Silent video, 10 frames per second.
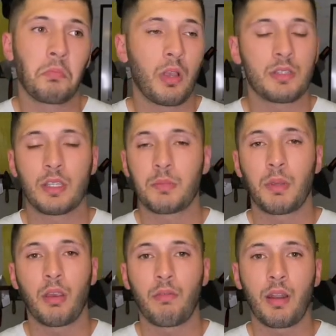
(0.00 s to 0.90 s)
a six
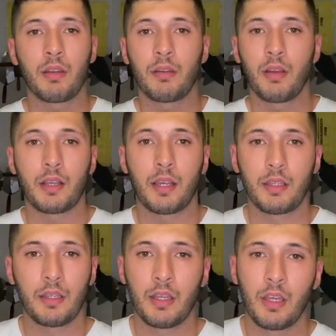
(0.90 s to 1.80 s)
metre run,
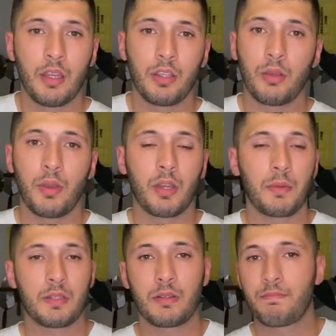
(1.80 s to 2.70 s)
okay? You ain't gonna
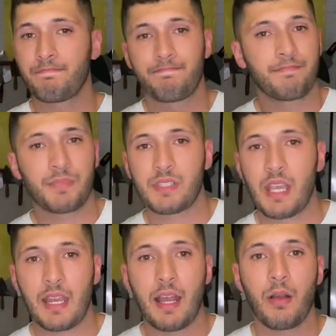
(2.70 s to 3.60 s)
be
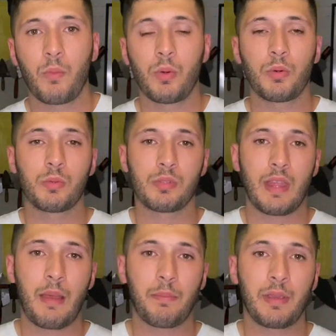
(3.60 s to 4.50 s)
setting out walls
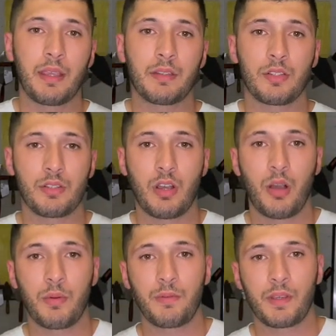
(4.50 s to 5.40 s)
that big to
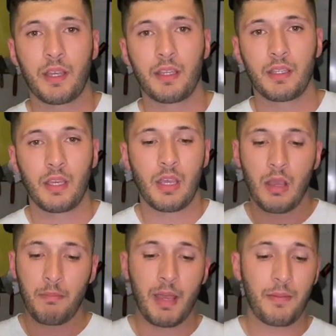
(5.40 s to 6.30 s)
start with, okay?
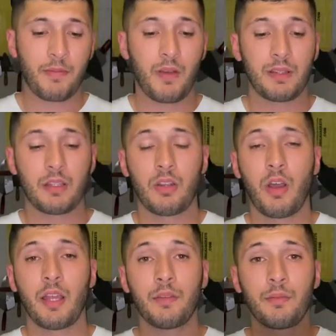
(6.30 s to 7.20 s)
Maybe further down the
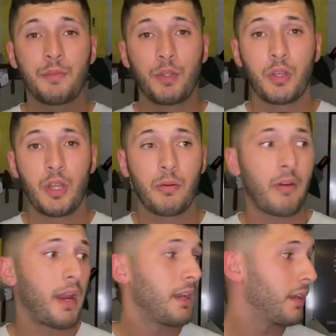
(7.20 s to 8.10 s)
line, you can
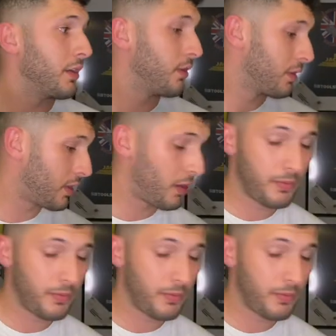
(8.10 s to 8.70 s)
upgrade and you can go